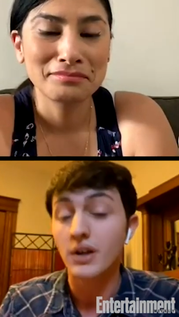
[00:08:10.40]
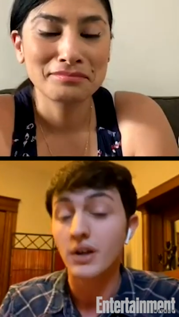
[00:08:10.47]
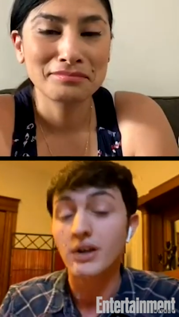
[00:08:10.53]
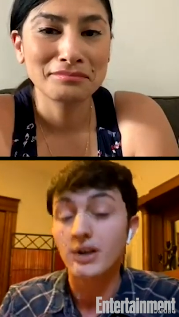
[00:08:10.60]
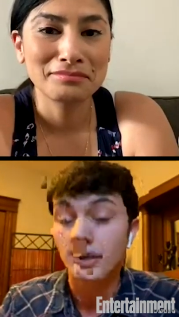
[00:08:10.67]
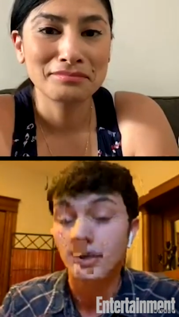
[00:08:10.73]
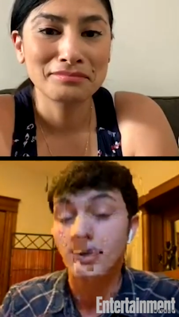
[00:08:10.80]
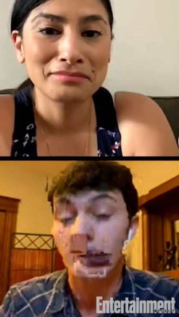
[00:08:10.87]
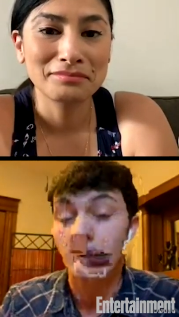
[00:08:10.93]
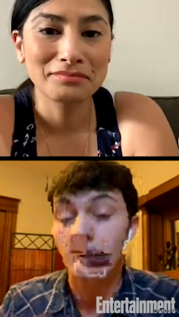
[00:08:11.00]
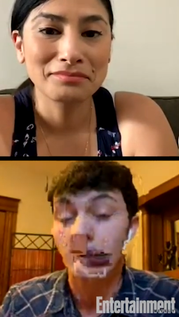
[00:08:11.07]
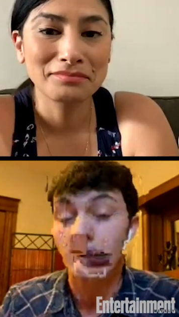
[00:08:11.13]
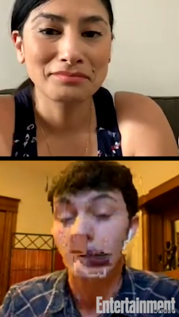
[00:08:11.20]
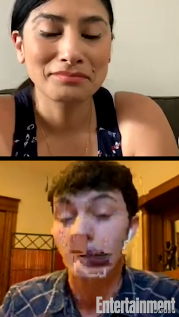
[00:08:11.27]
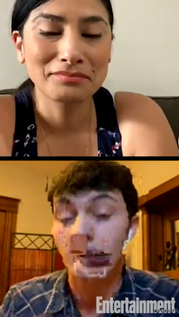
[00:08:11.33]
Speaker 1: It's pretty...
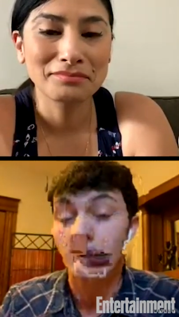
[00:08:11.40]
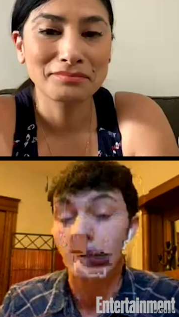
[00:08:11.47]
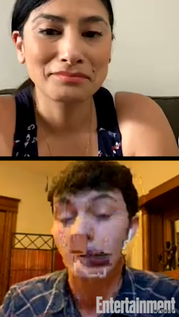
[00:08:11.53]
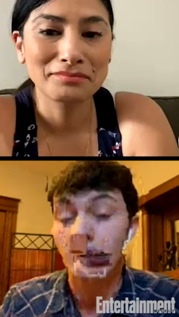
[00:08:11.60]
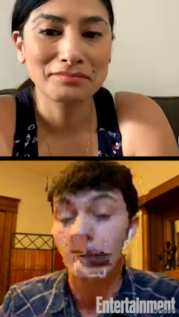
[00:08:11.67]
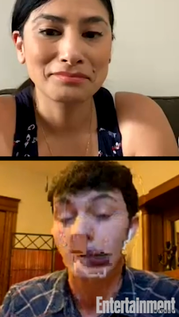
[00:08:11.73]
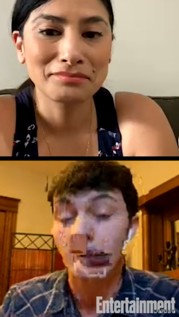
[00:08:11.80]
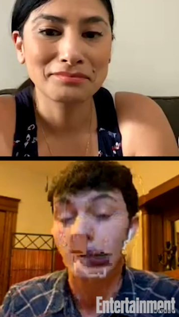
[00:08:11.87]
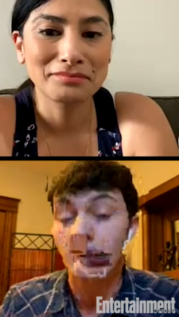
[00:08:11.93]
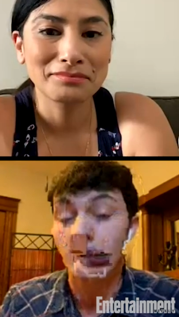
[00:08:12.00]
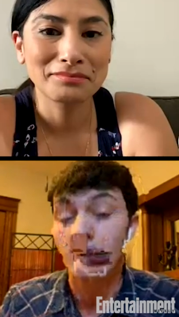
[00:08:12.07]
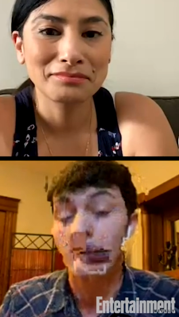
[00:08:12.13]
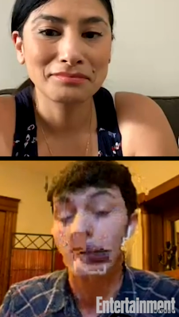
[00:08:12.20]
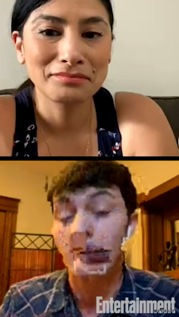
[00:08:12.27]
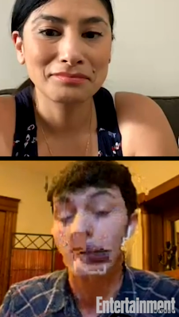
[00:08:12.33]

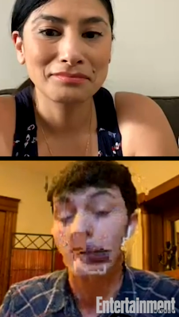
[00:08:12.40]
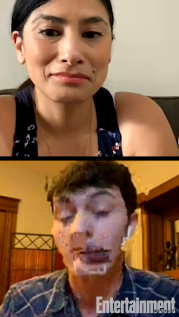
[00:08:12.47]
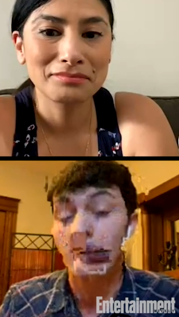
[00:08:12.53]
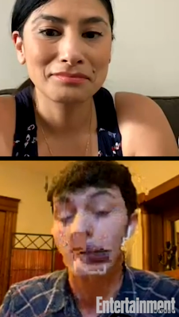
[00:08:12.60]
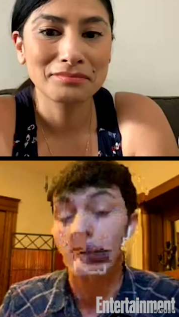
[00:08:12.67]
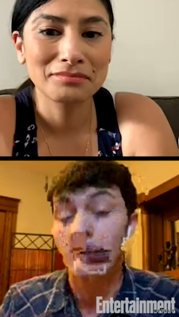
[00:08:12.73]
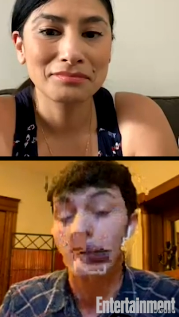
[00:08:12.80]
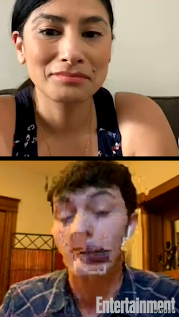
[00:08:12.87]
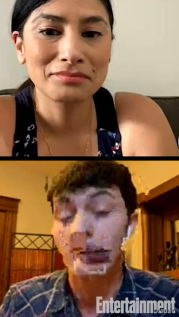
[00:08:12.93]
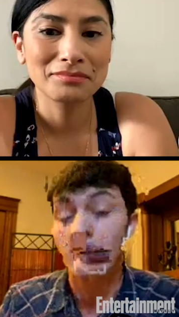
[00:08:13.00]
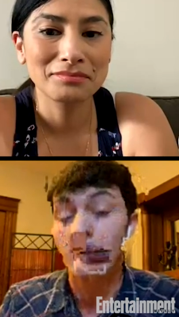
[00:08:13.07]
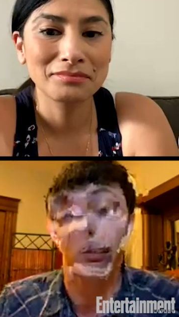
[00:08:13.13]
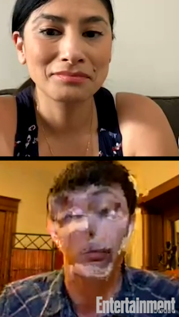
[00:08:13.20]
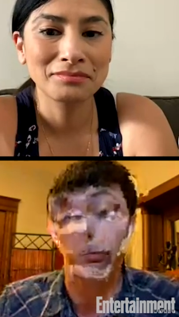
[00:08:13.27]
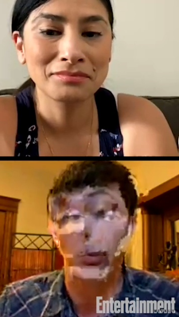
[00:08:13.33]
So
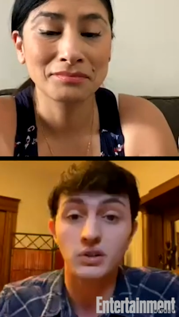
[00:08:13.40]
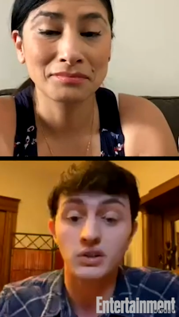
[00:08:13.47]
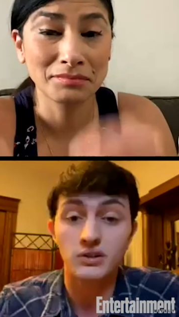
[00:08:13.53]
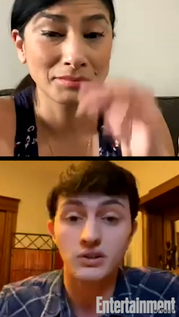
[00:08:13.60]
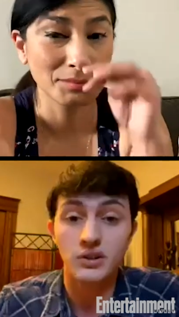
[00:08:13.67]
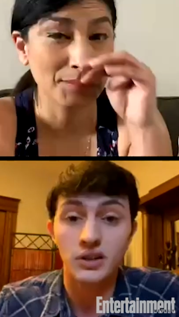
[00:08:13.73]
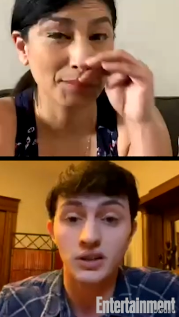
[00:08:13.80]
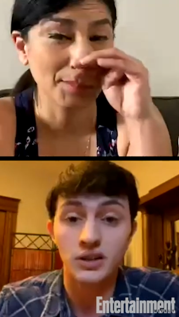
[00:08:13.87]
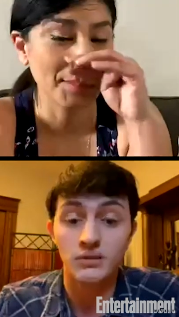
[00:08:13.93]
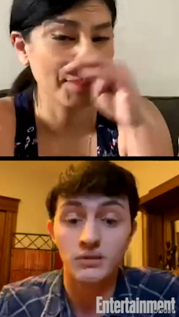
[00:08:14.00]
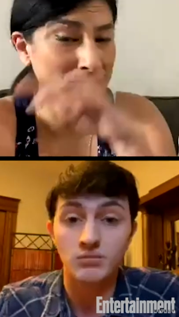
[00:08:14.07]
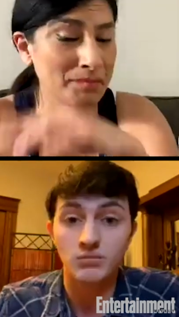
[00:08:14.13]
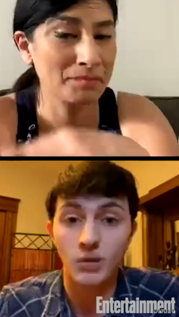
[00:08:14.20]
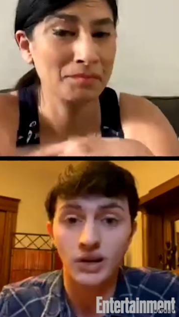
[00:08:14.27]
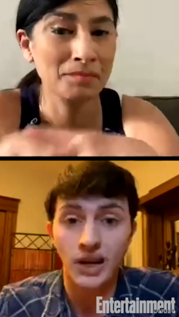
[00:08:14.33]
I look forward to
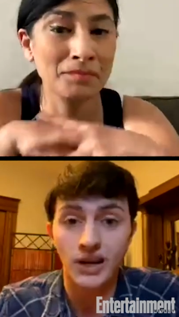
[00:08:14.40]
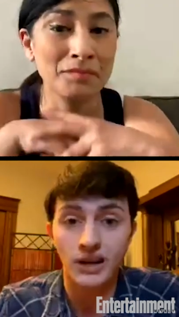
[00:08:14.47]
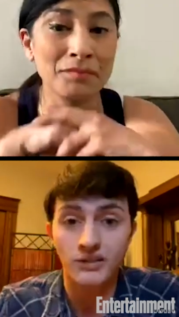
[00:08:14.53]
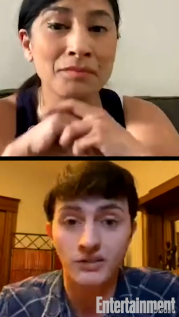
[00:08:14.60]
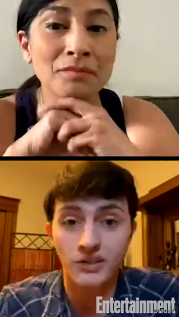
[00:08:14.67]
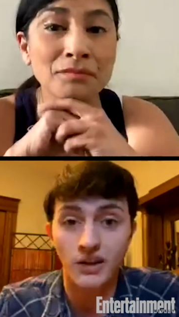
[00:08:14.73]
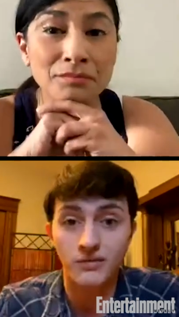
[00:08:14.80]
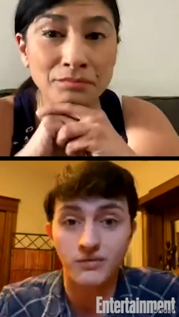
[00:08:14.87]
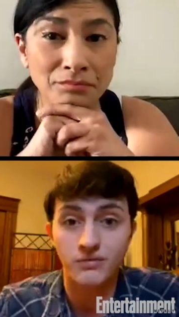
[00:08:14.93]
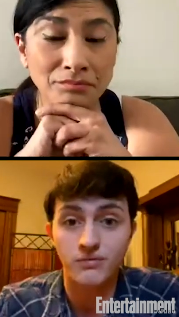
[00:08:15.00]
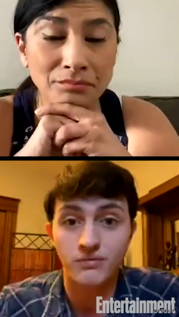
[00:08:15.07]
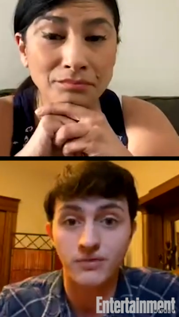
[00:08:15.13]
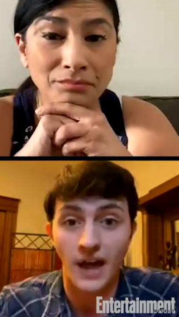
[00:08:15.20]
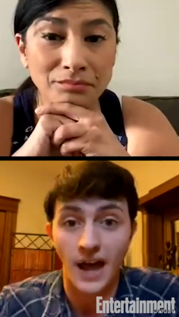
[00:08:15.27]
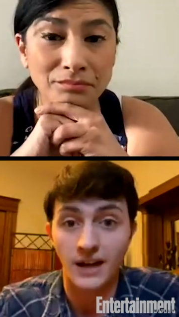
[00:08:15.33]
seeing what kind of stuff
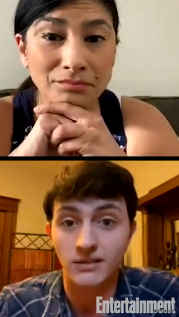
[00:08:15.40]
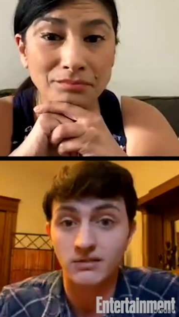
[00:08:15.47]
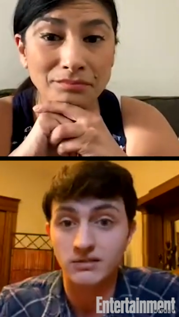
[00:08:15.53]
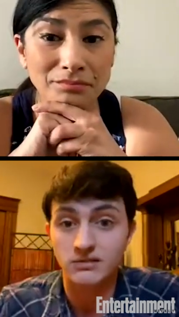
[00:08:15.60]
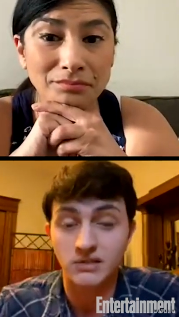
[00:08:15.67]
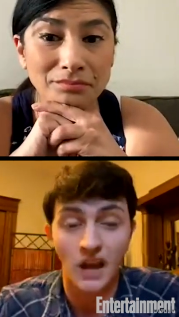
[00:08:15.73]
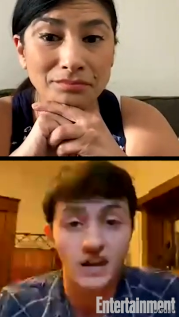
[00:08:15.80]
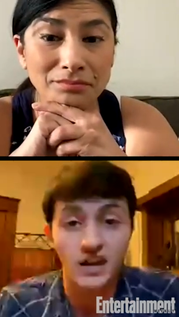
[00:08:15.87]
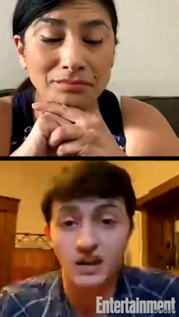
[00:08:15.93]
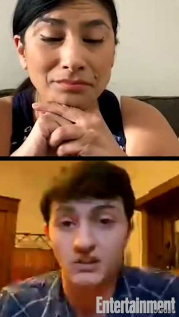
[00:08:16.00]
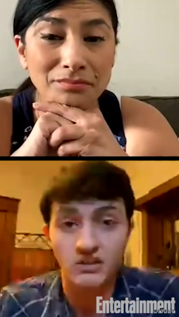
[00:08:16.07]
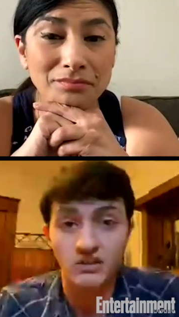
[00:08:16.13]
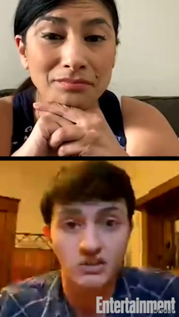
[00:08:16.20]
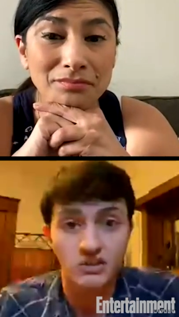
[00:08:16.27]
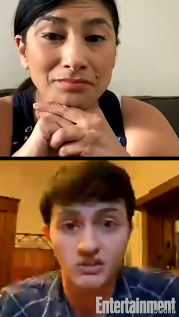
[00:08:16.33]
that kind
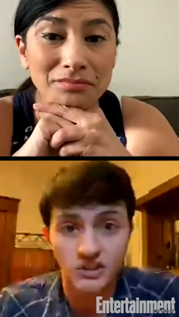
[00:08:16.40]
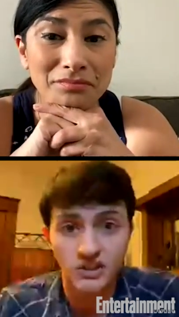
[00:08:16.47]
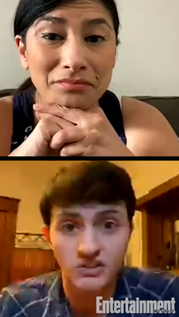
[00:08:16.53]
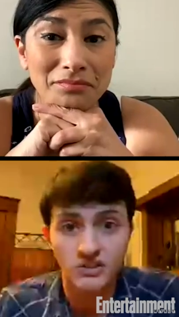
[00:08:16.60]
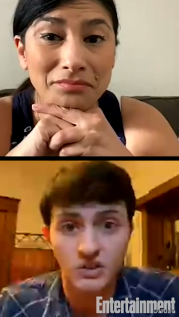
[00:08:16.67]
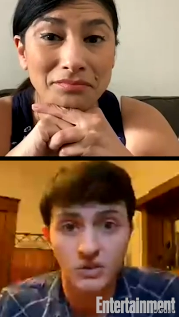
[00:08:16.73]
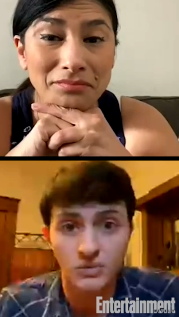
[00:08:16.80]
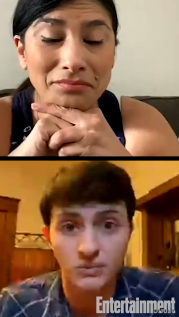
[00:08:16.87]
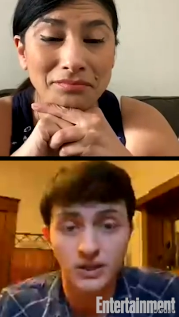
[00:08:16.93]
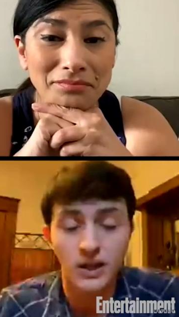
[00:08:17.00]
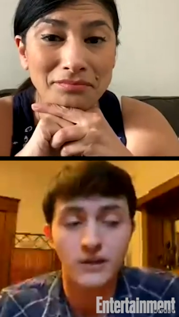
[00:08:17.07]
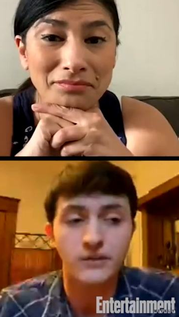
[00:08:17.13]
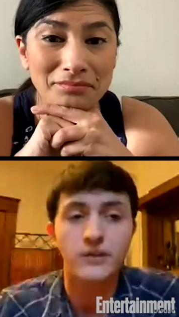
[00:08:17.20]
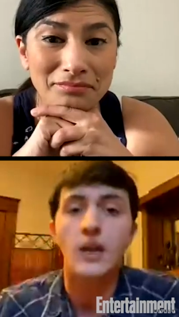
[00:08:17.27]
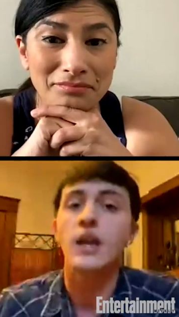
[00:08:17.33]
of turns into,
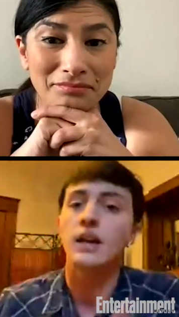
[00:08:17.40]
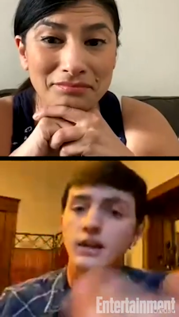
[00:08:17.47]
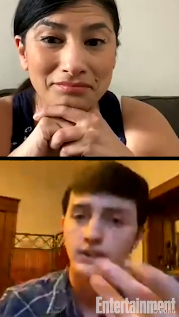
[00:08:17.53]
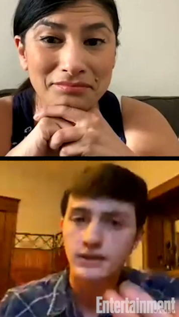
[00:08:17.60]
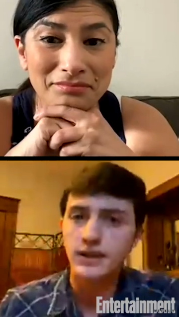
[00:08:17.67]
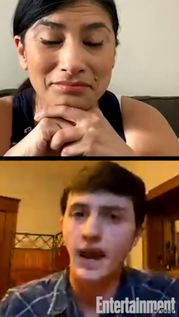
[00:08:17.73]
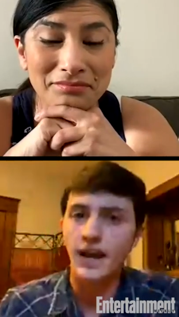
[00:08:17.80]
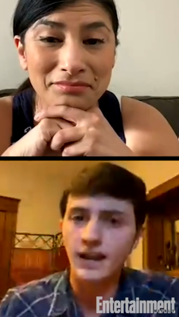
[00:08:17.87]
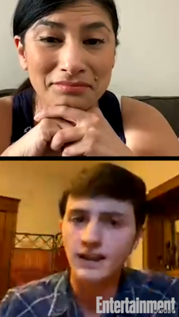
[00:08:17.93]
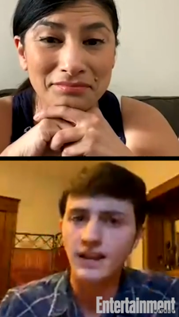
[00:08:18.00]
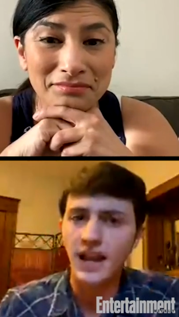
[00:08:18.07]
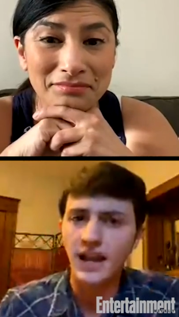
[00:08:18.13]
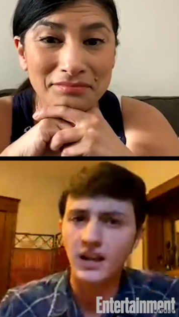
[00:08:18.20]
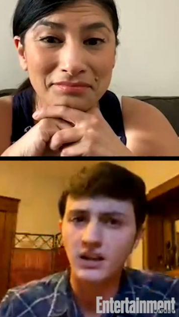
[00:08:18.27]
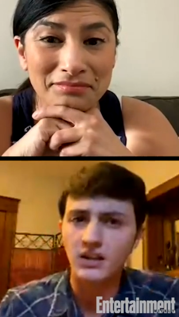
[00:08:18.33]
because kind of
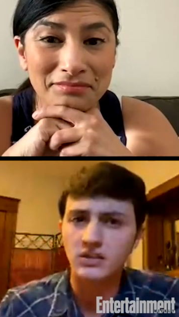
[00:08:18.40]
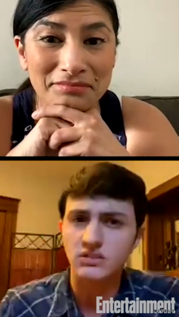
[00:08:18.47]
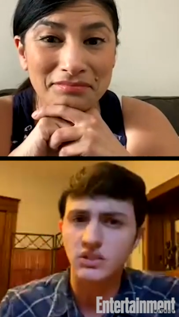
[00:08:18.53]
like,